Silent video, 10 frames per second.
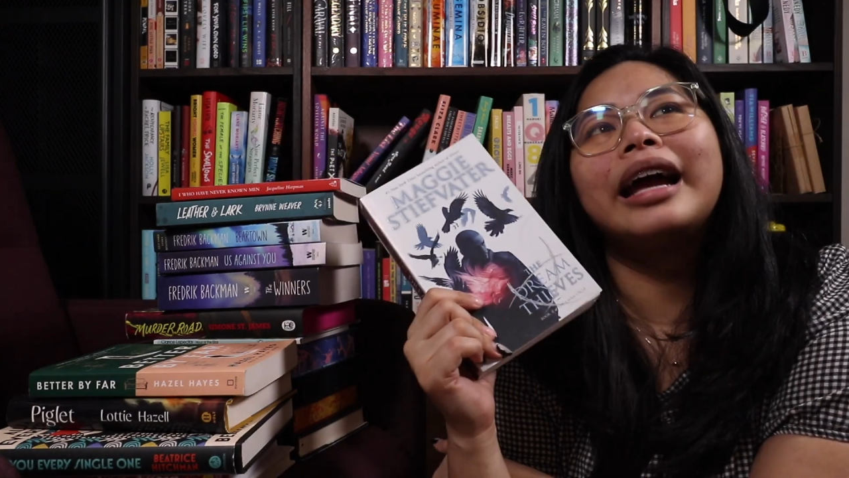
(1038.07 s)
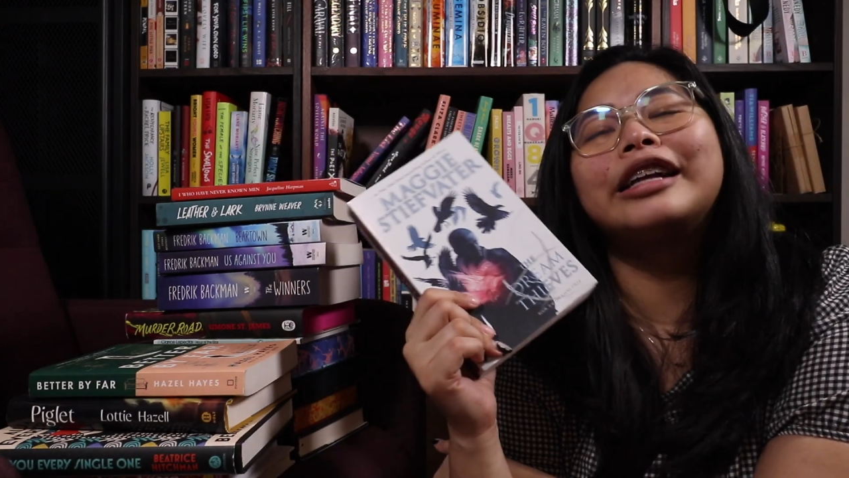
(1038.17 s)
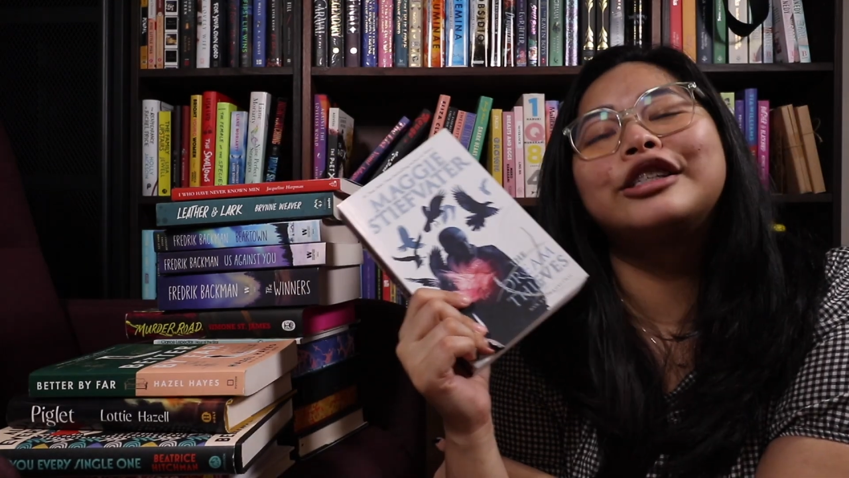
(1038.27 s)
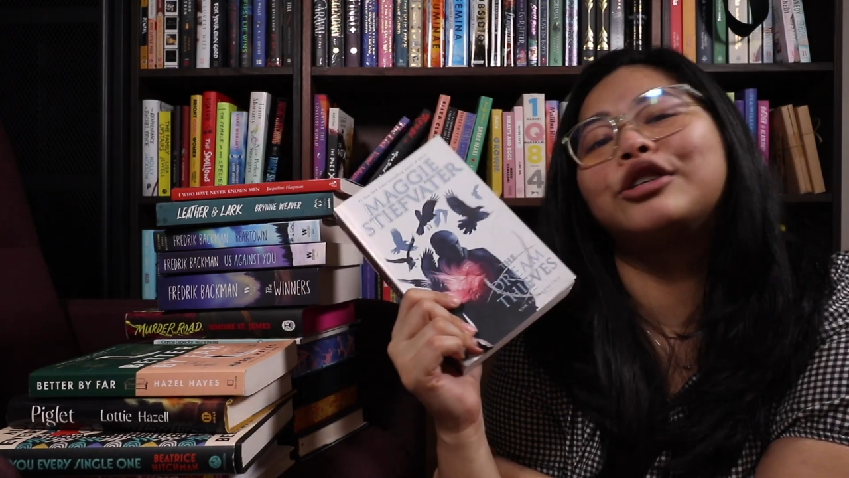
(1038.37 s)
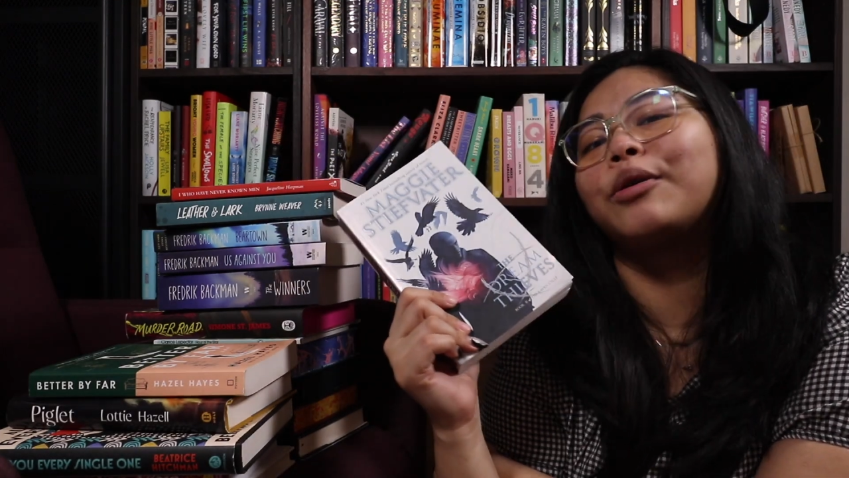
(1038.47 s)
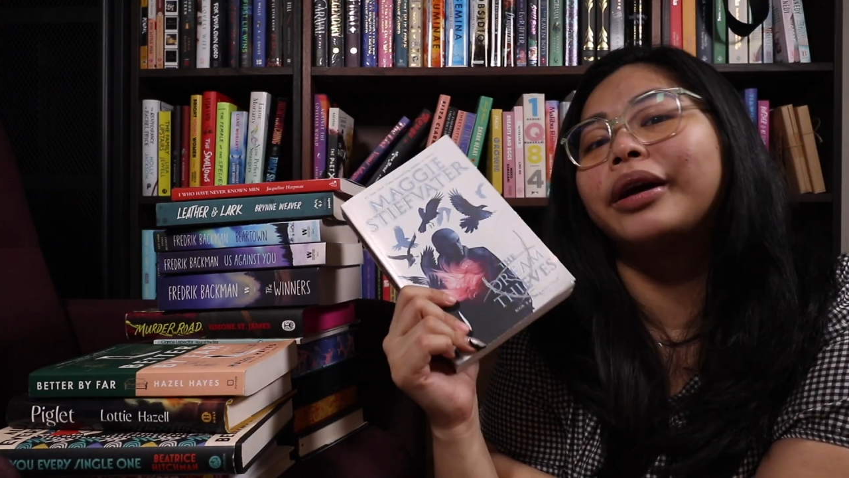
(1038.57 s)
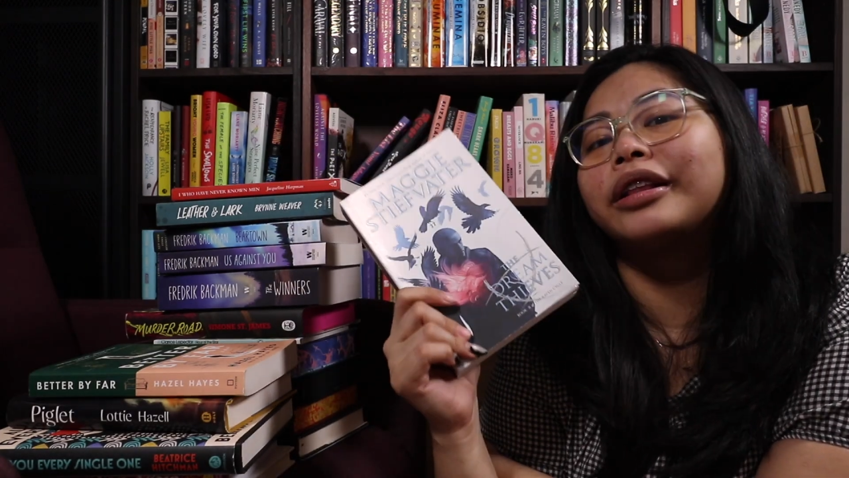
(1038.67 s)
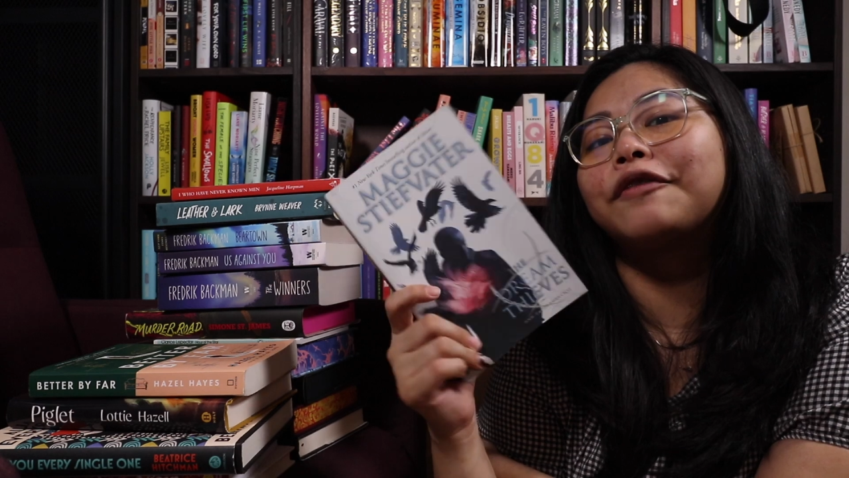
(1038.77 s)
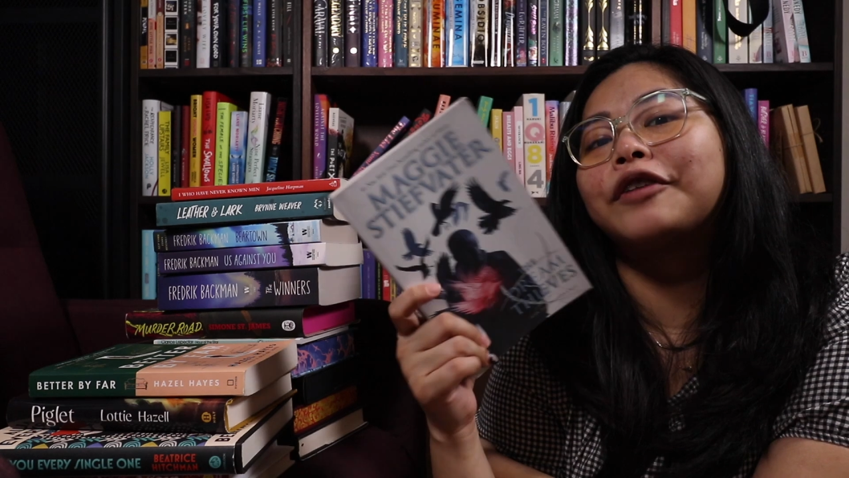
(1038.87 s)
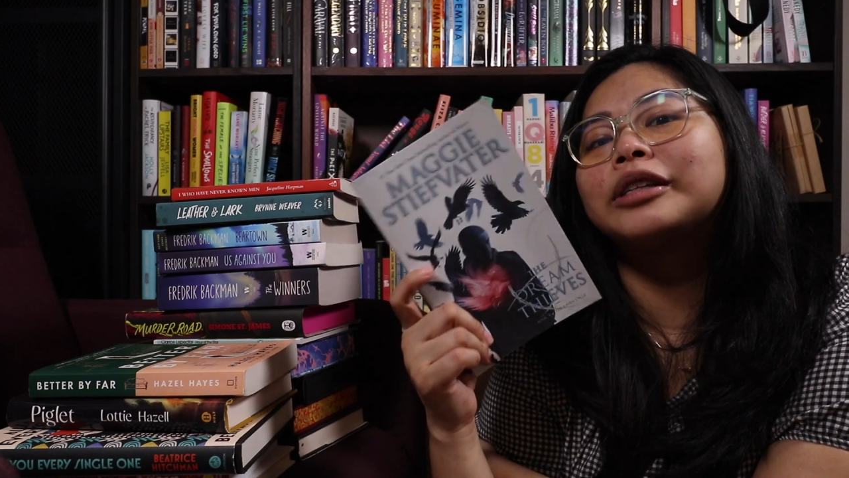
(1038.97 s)
enjoy
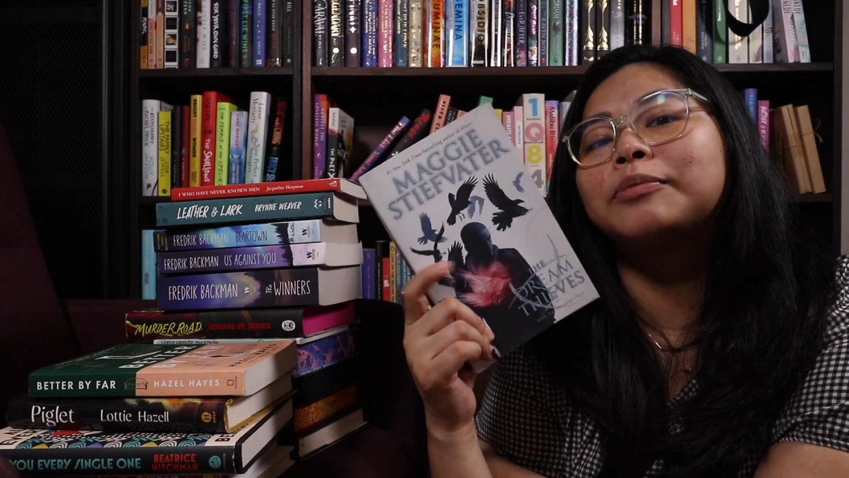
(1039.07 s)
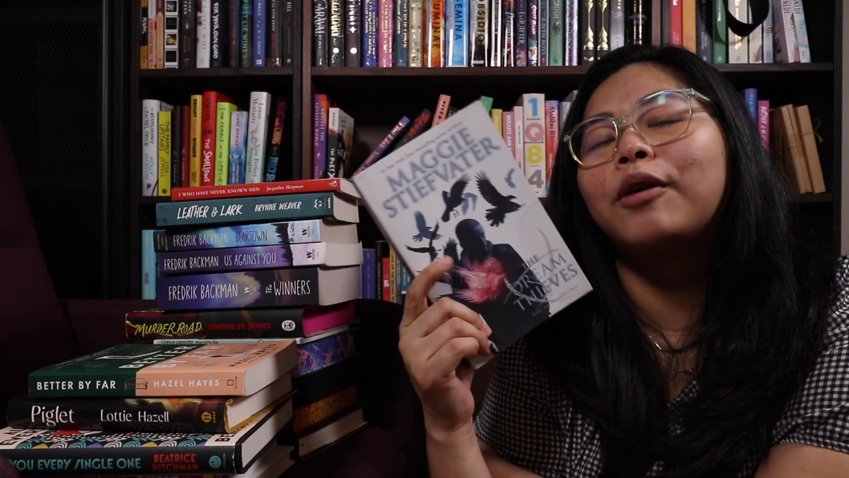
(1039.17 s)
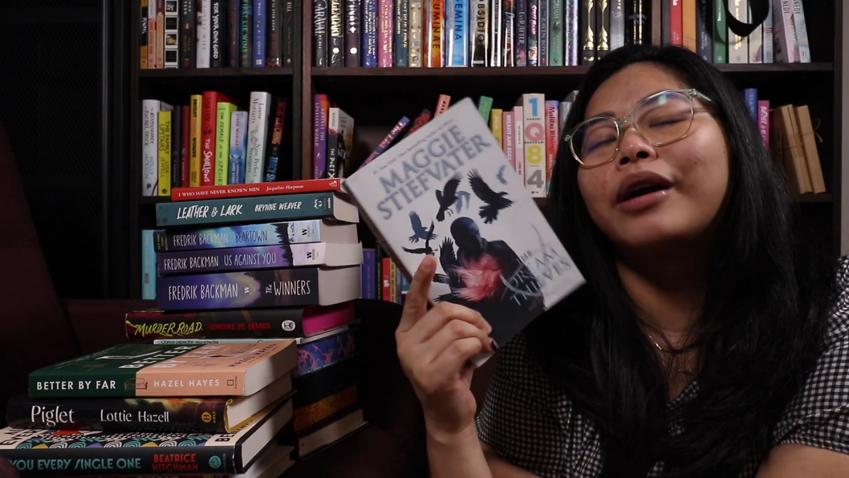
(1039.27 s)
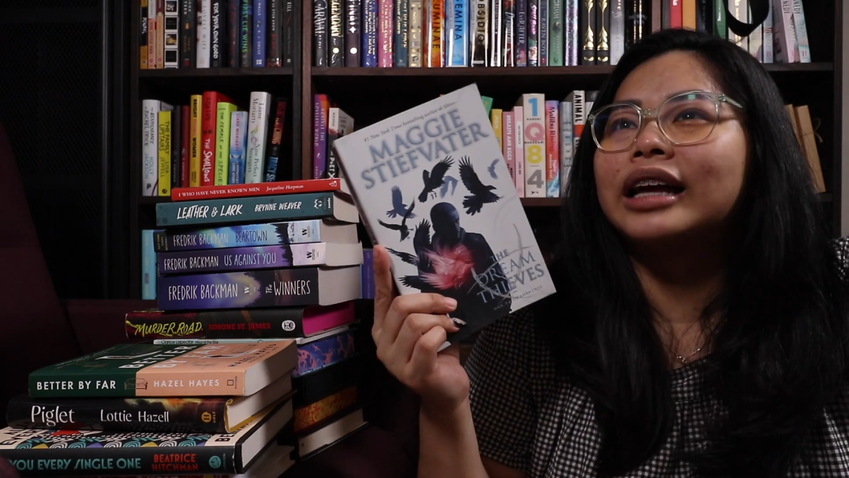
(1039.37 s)
the first book.